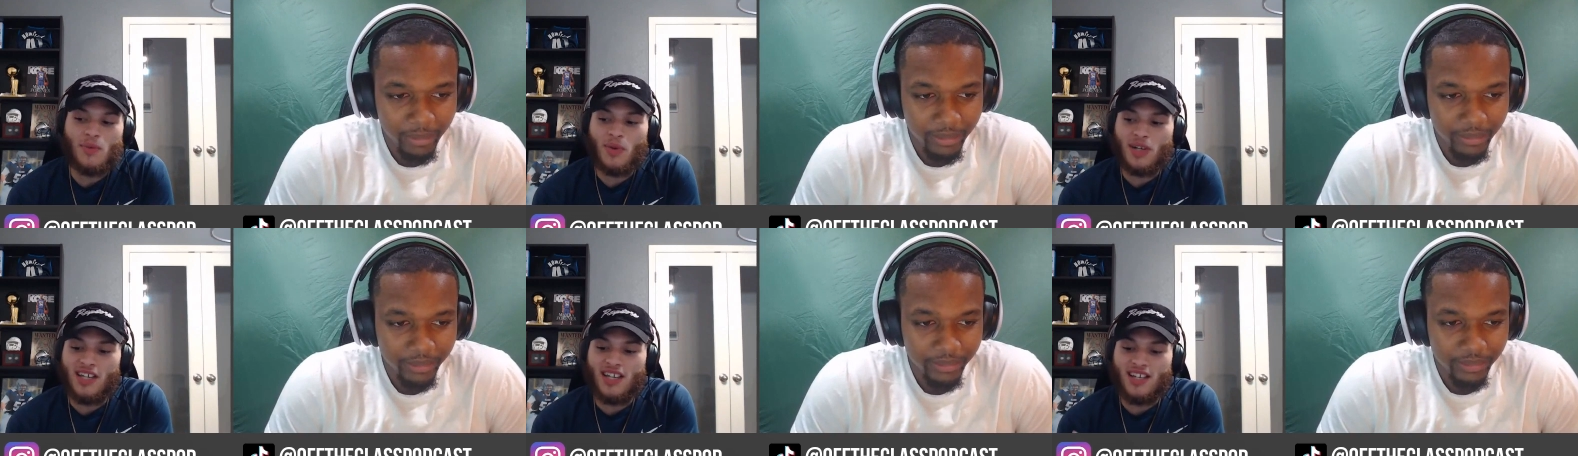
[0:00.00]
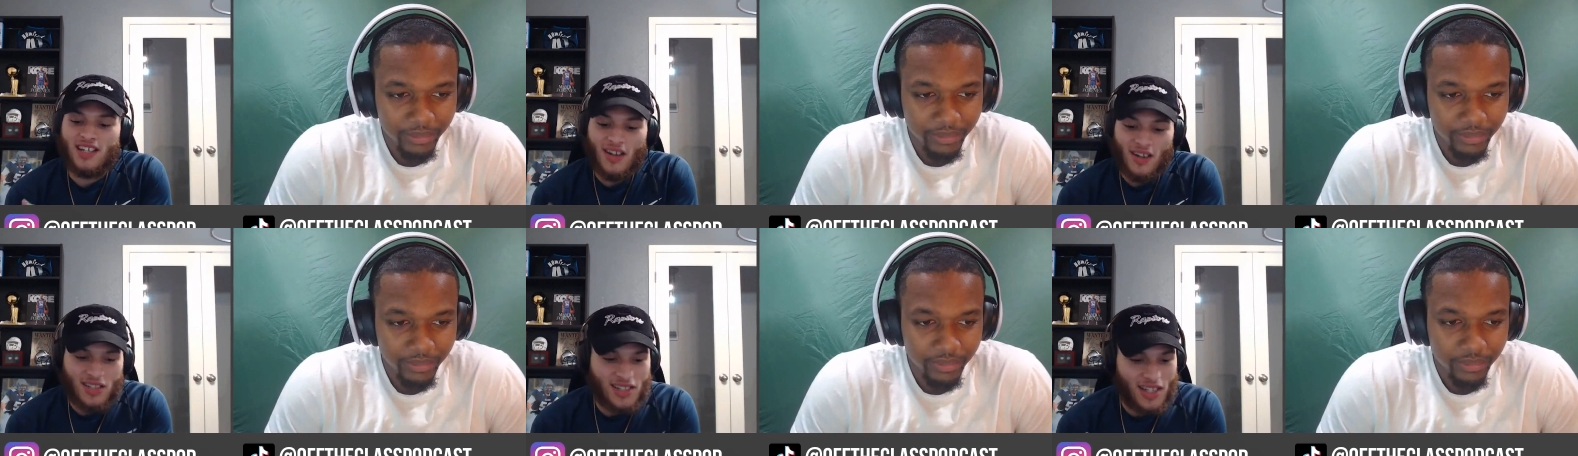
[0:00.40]
Speaker 1: when he,
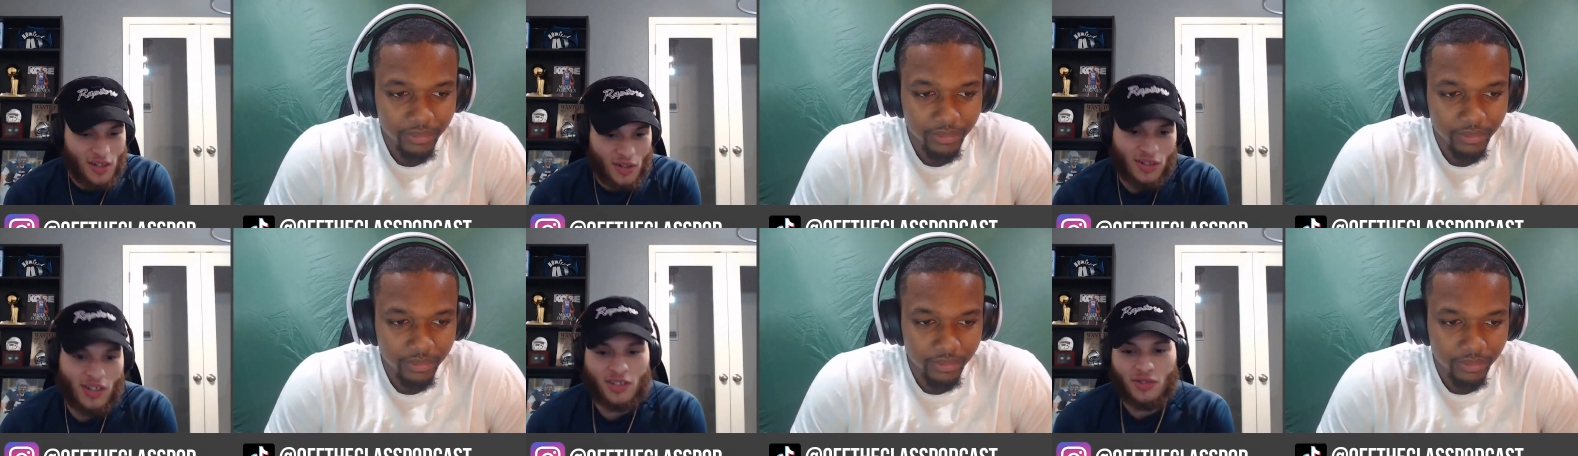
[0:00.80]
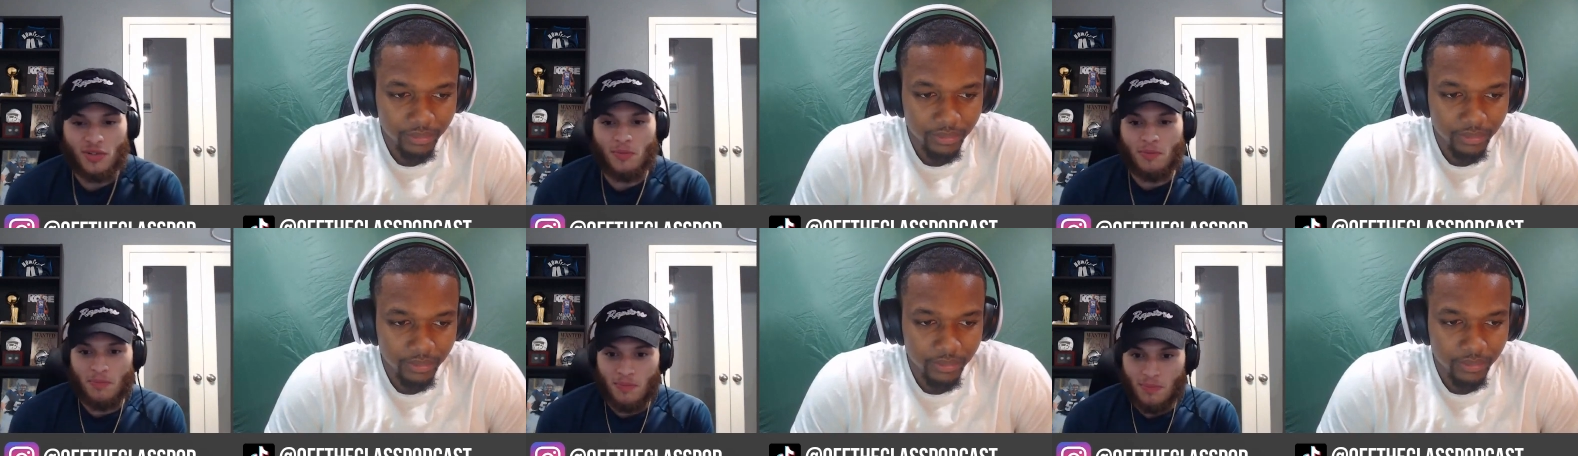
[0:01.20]
on his
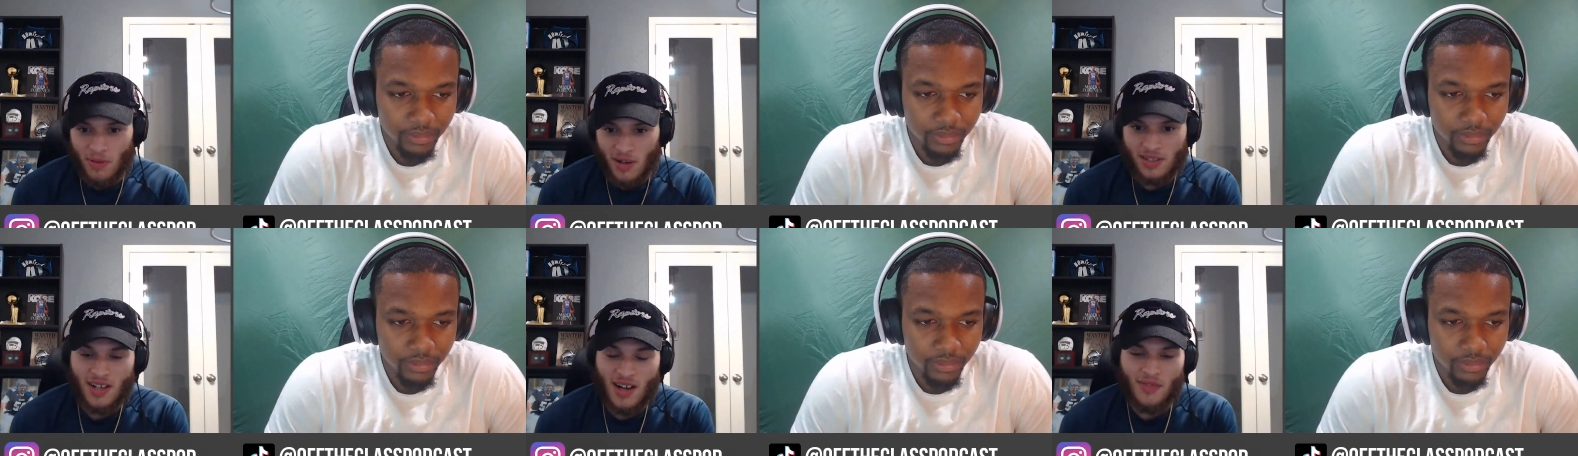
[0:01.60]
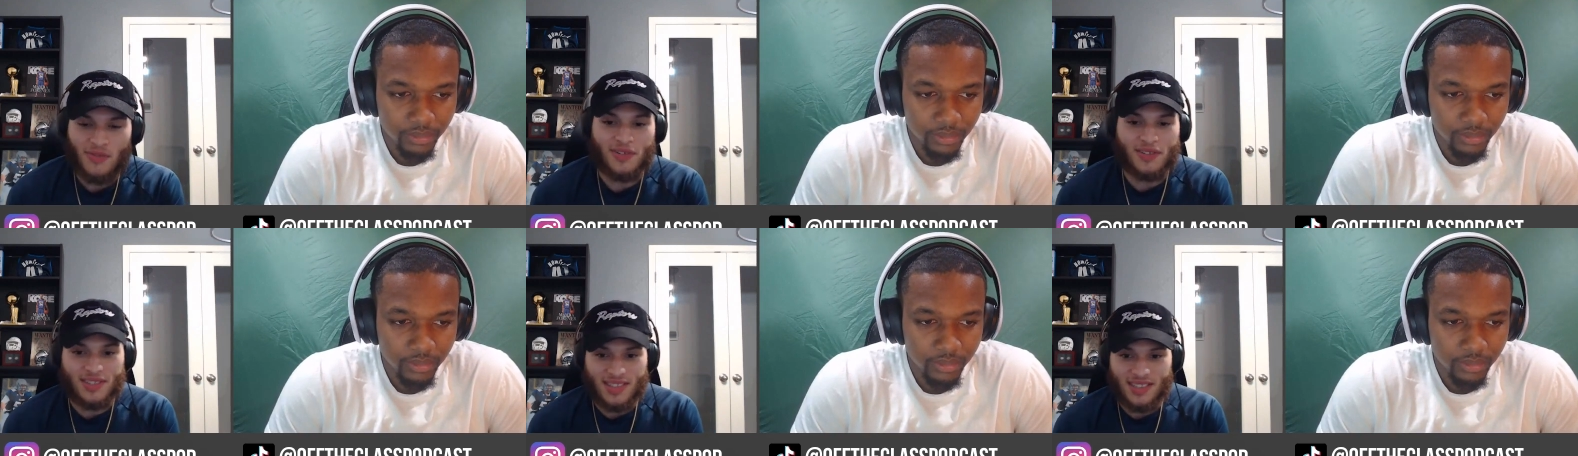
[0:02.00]
introductory press
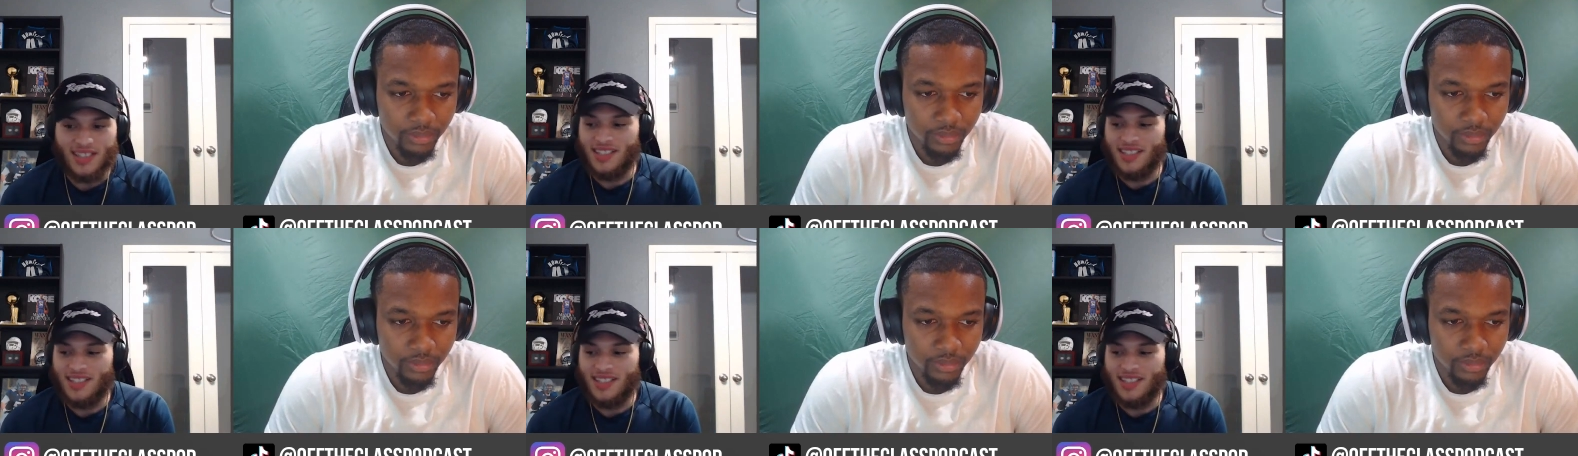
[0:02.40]
conference?